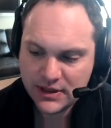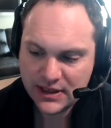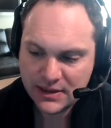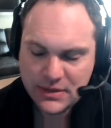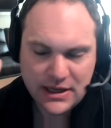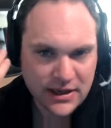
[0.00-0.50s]

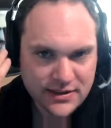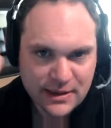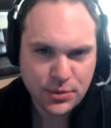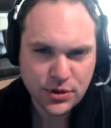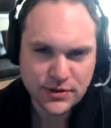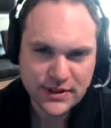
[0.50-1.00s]
give me a
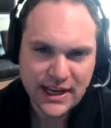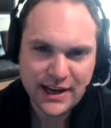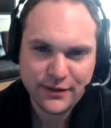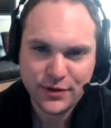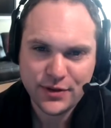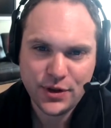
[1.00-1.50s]
typical day
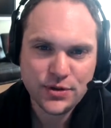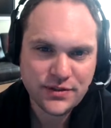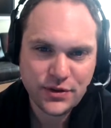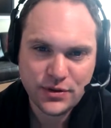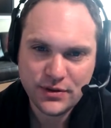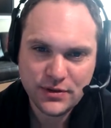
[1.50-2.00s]
for those of
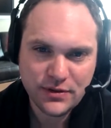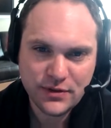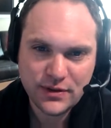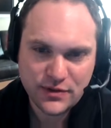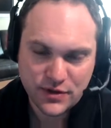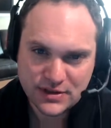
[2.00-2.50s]
you,
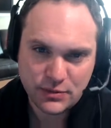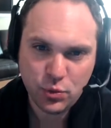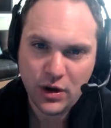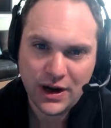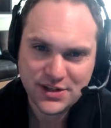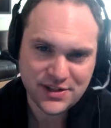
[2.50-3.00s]
for someone
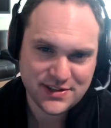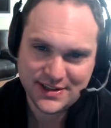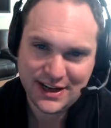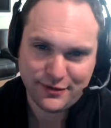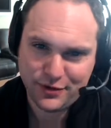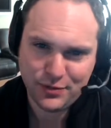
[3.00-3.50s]
watching that's
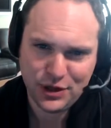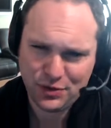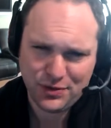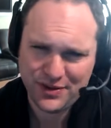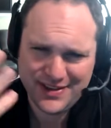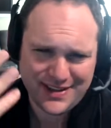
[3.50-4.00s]
not familiar
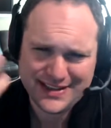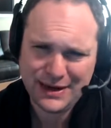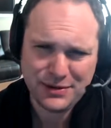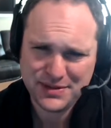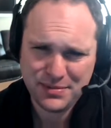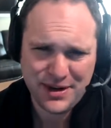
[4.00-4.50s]
with six
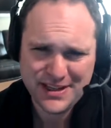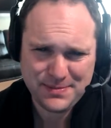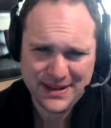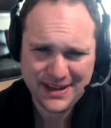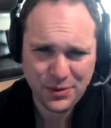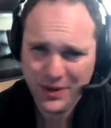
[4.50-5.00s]
hours of
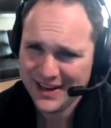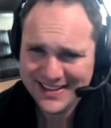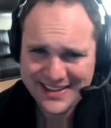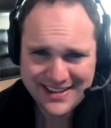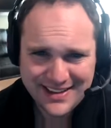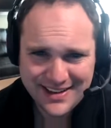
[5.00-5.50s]
prospecting. What?
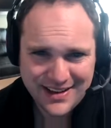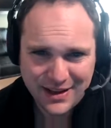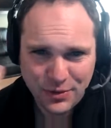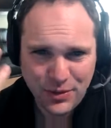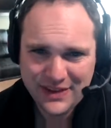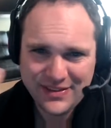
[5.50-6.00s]
Like
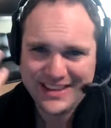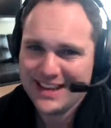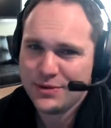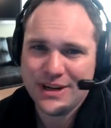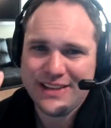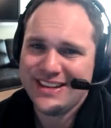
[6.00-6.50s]
what even that?
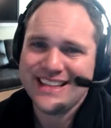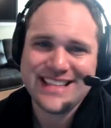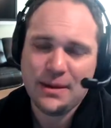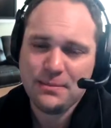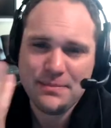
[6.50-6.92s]
What even is that?